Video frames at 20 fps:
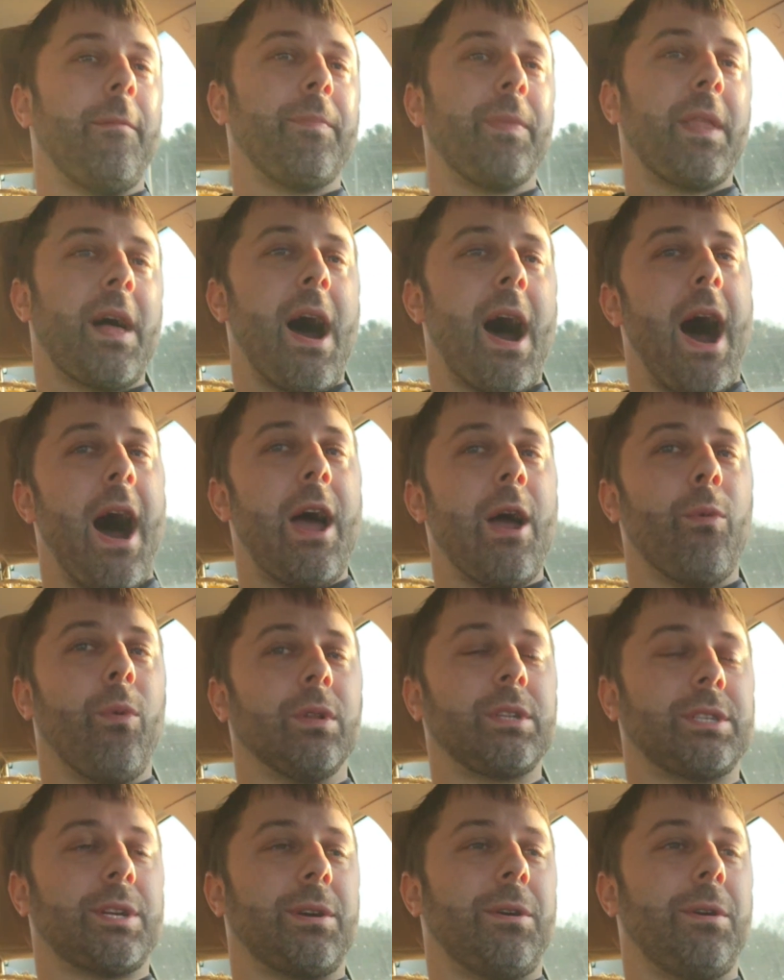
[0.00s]
I will
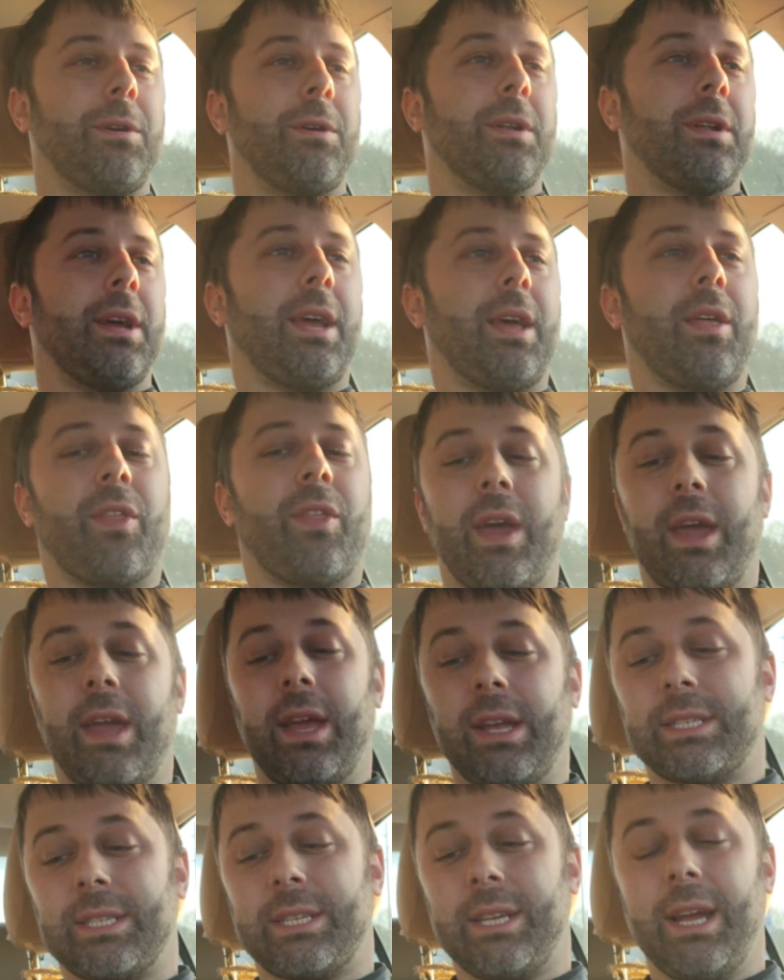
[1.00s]
turn the
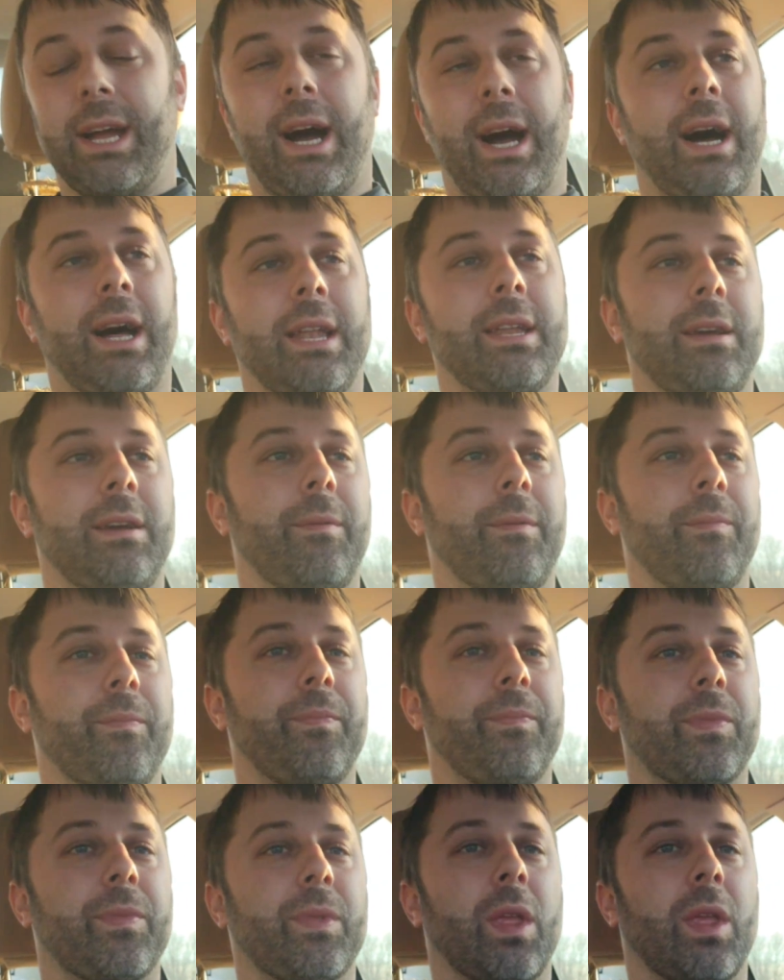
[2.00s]
AC on
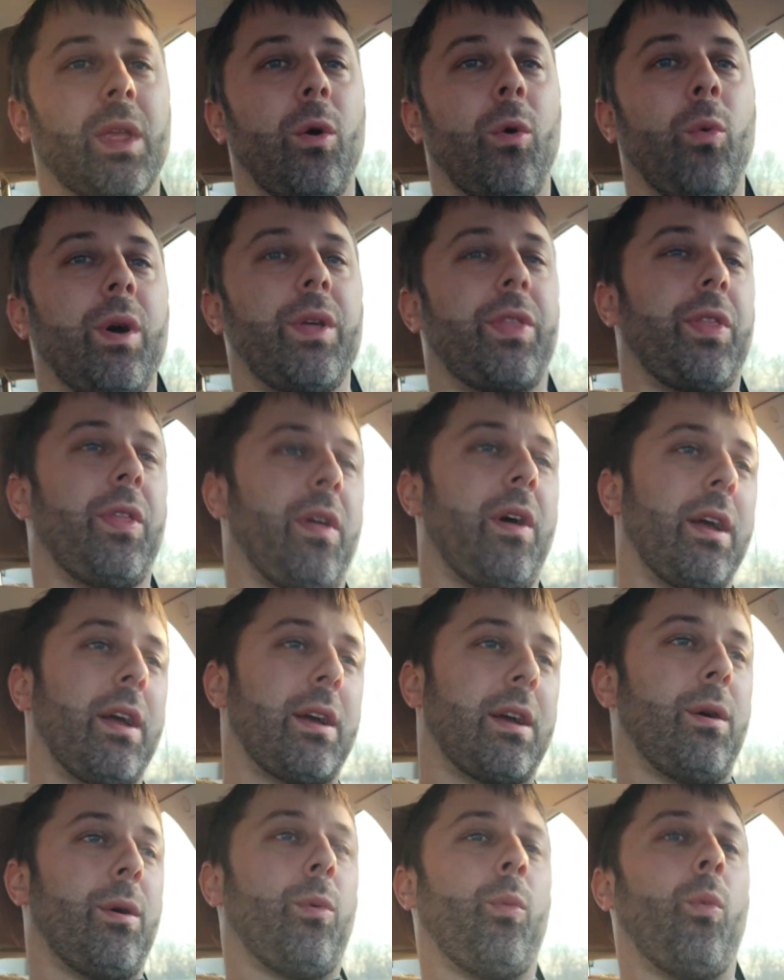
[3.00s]
with like
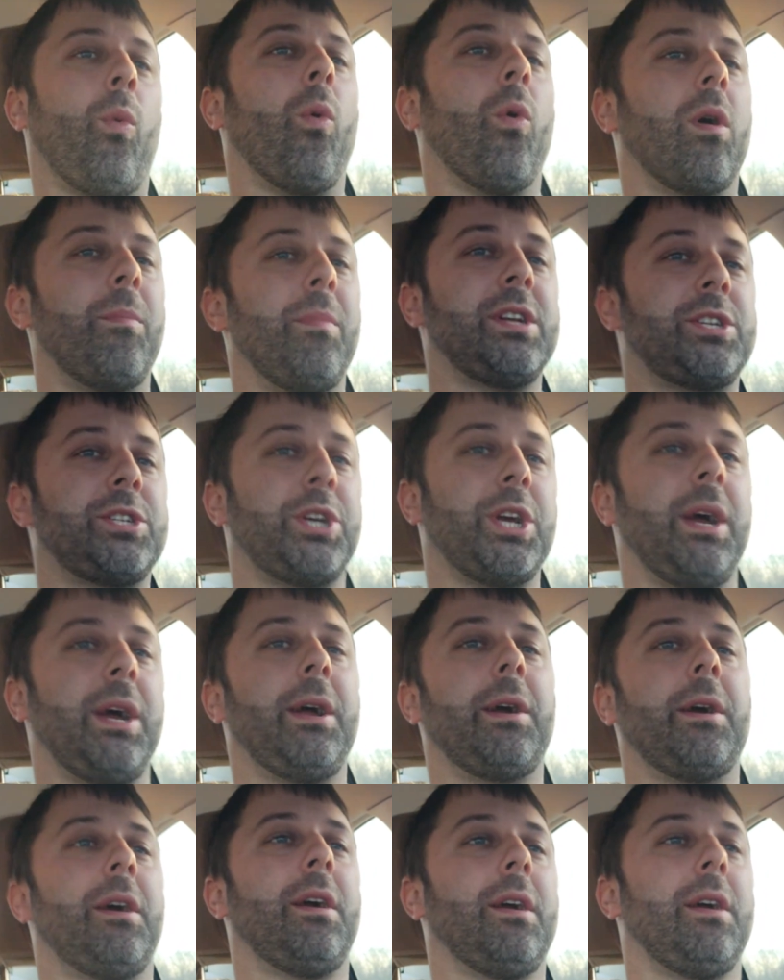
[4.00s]
warmish
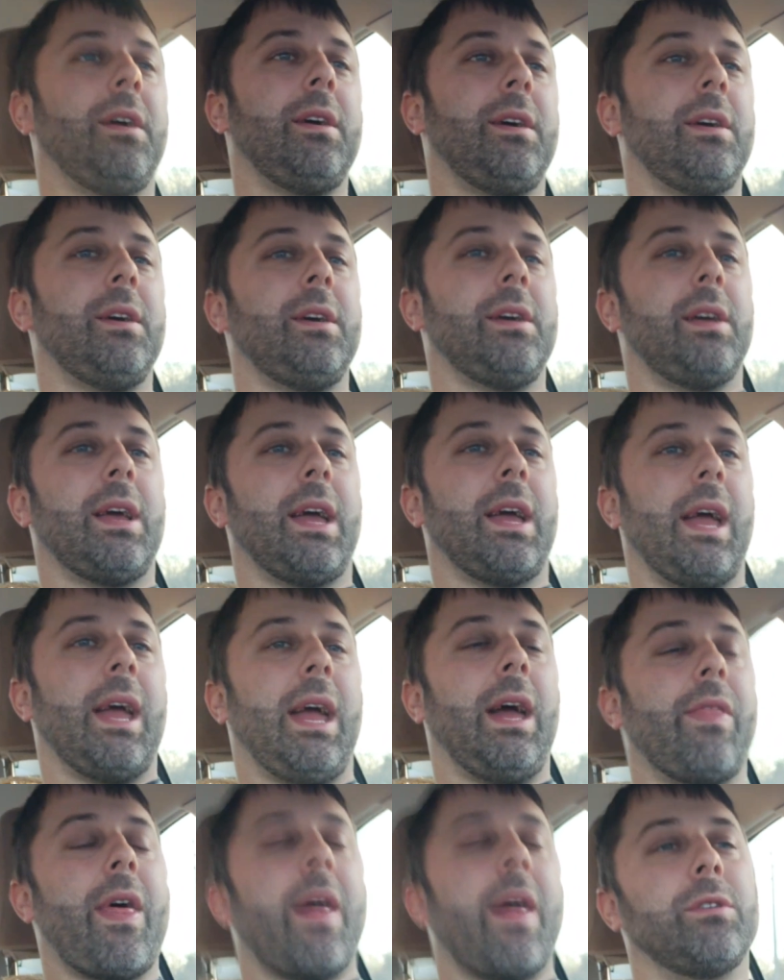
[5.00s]
air, and
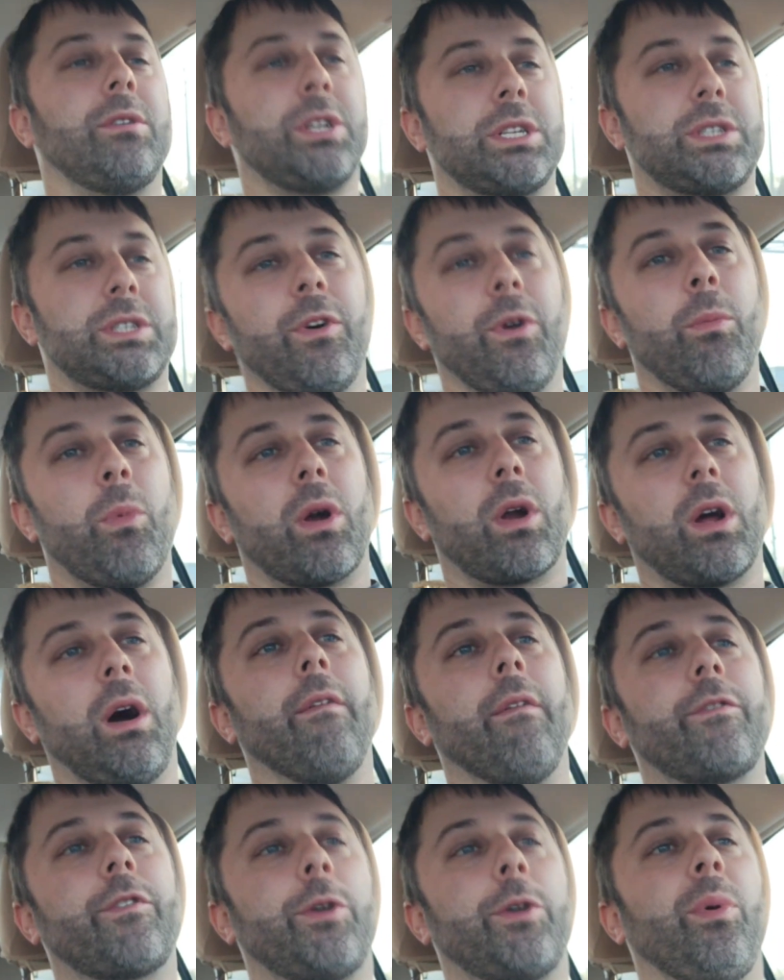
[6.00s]
that'll just feel more
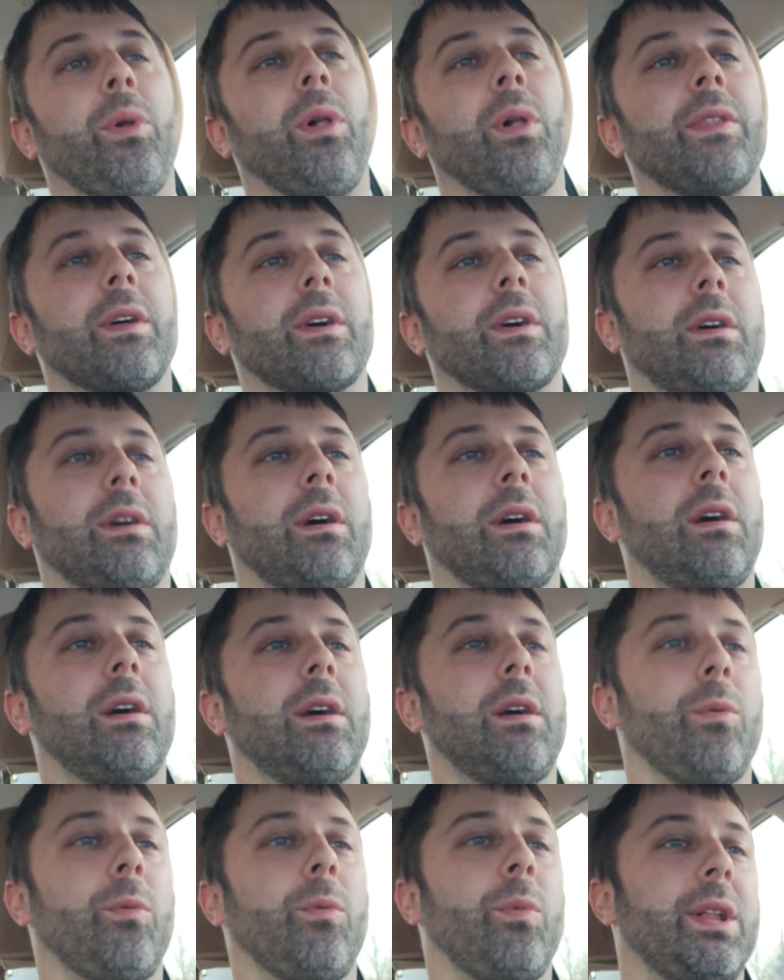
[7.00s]
comfortable in the car
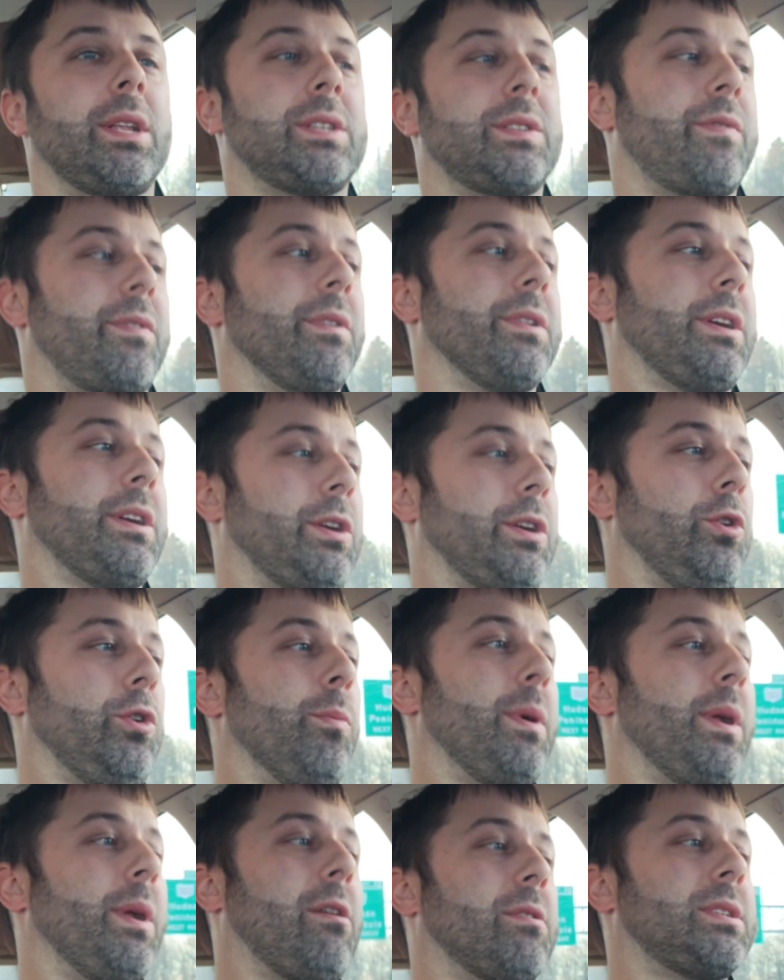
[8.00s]
when it's really humid
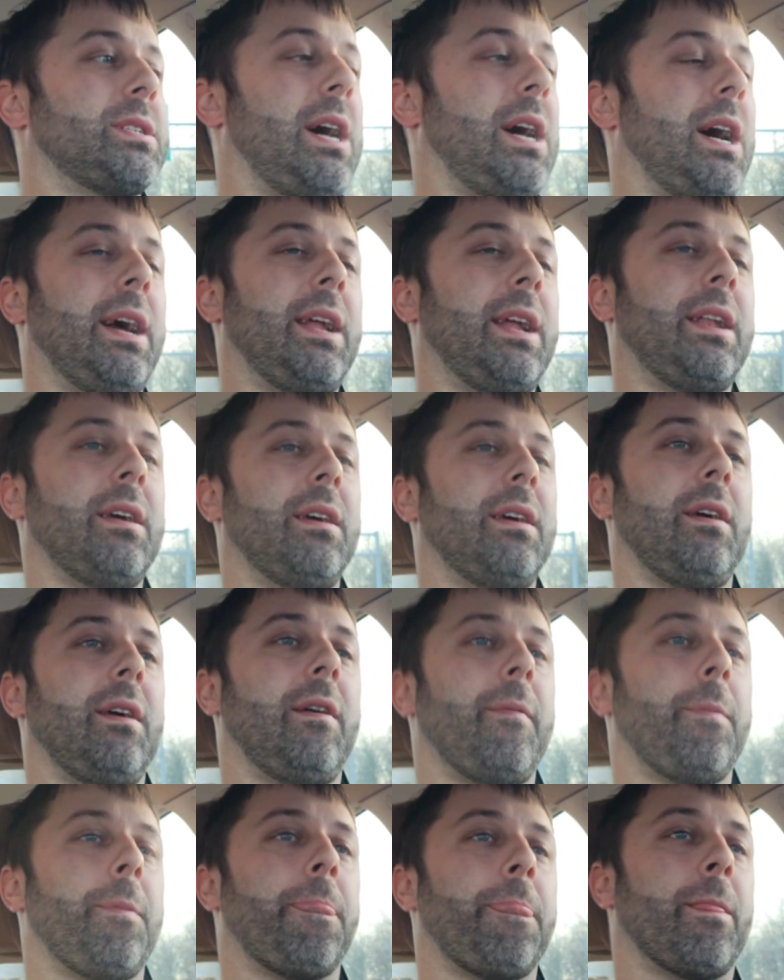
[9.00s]
outside,
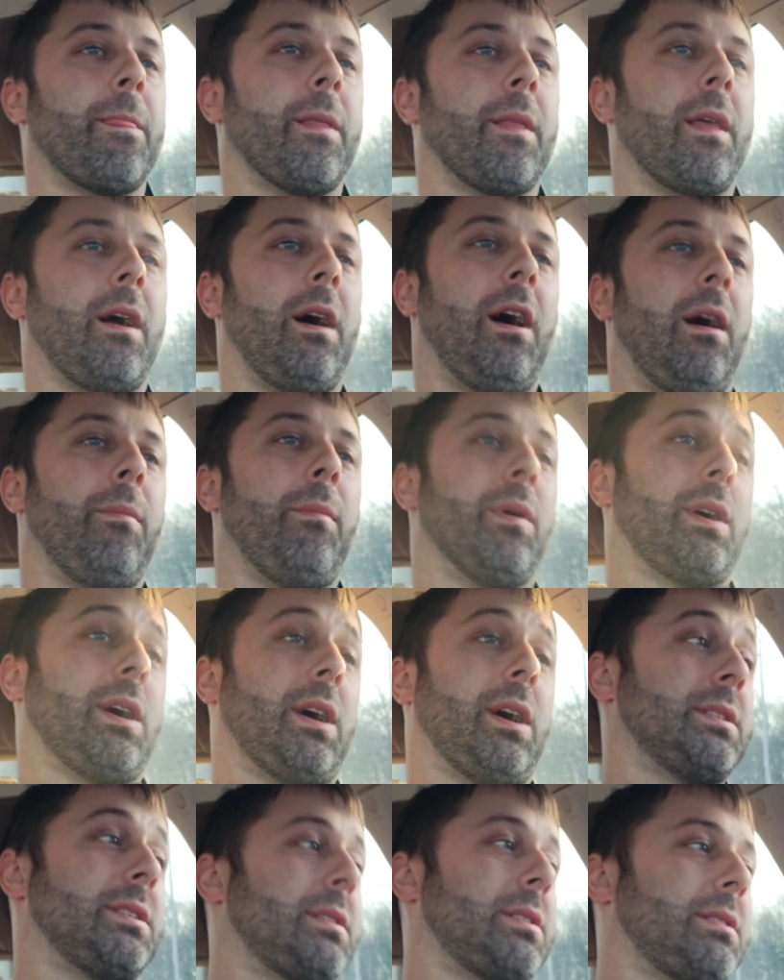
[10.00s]

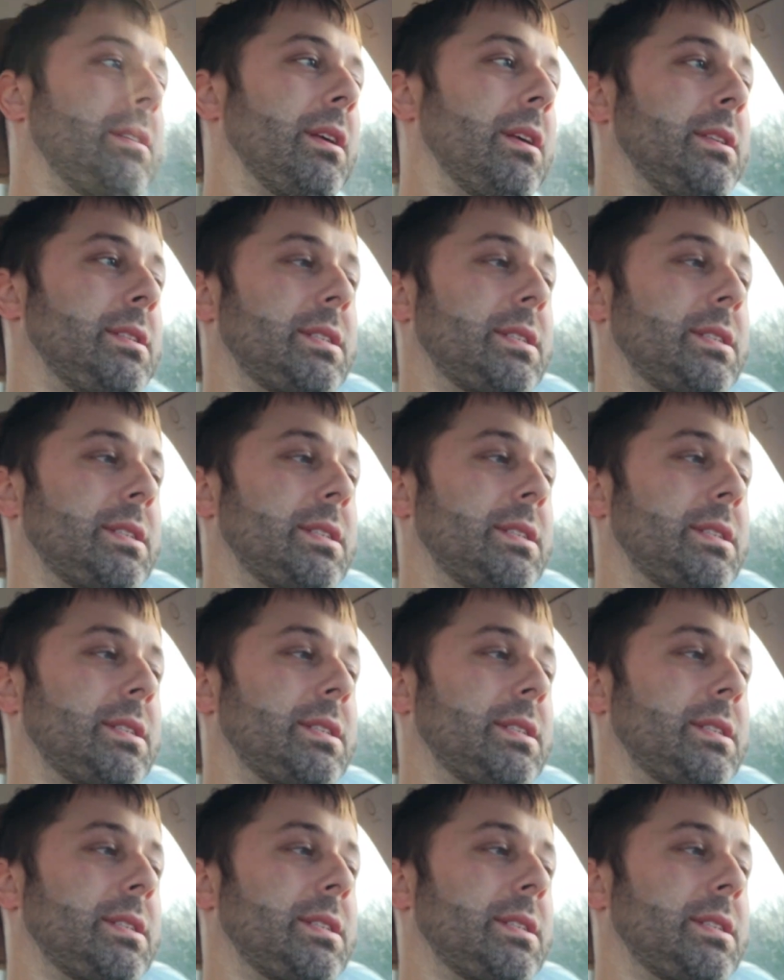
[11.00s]
because it's